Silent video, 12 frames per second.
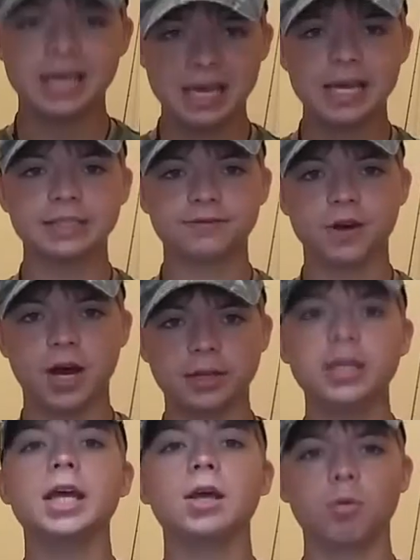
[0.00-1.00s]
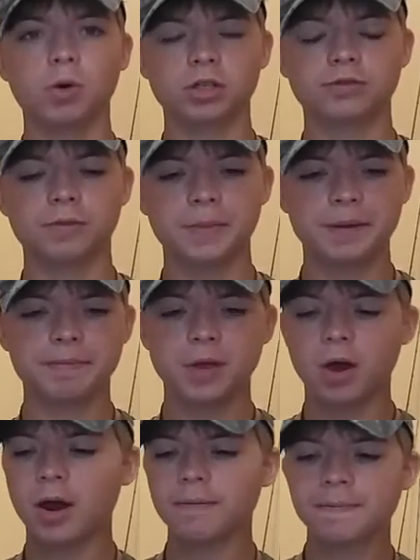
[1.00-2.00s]
It's fine. It works for me.
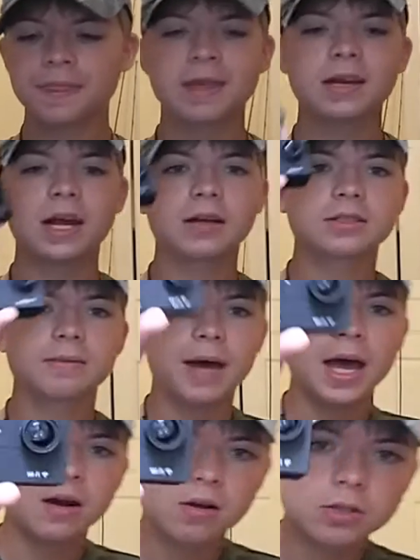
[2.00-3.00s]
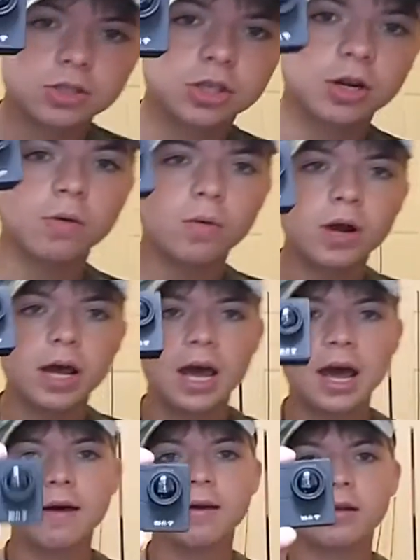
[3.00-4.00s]
Alright. Now, some add-ons you're gonna wanna
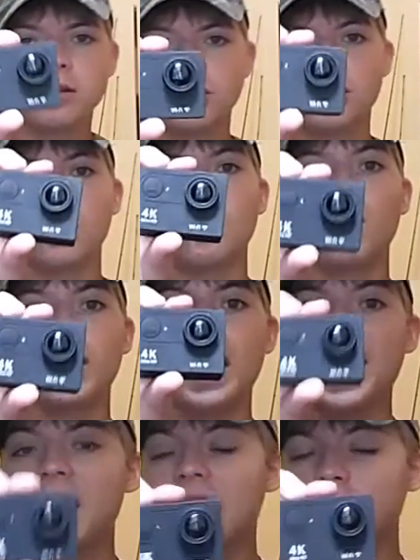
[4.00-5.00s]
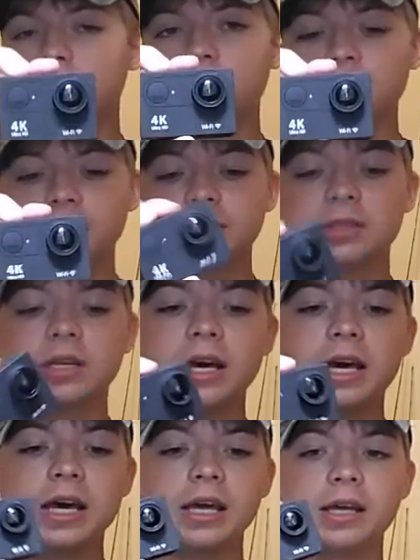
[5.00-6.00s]
have for this
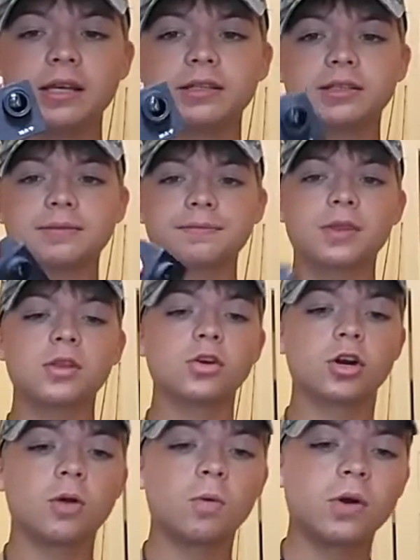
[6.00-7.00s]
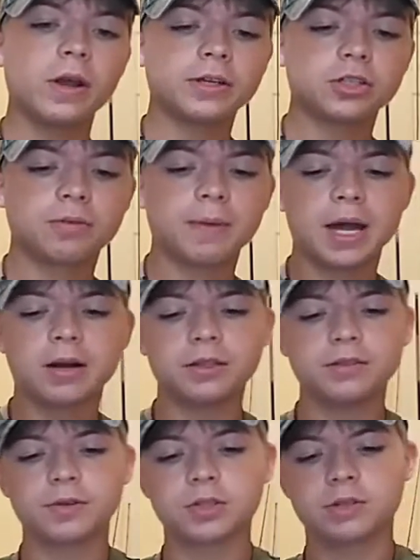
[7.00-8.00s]
is you're gonna want extra
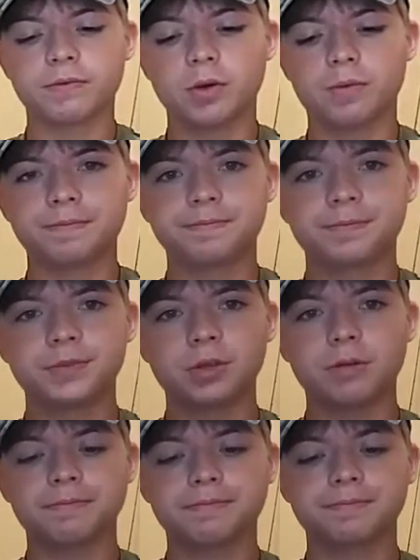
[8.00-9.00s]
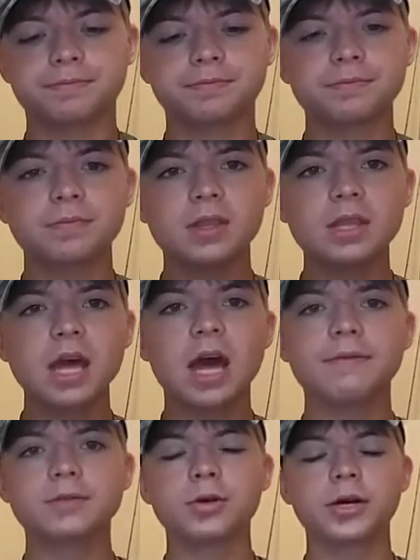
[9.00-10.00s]
batteries, first of all. So, I
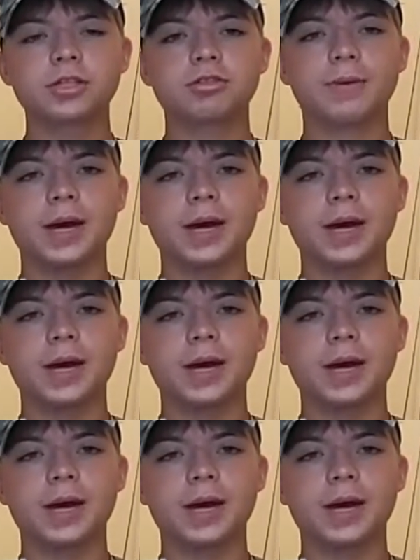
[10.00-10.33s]
have 2 extra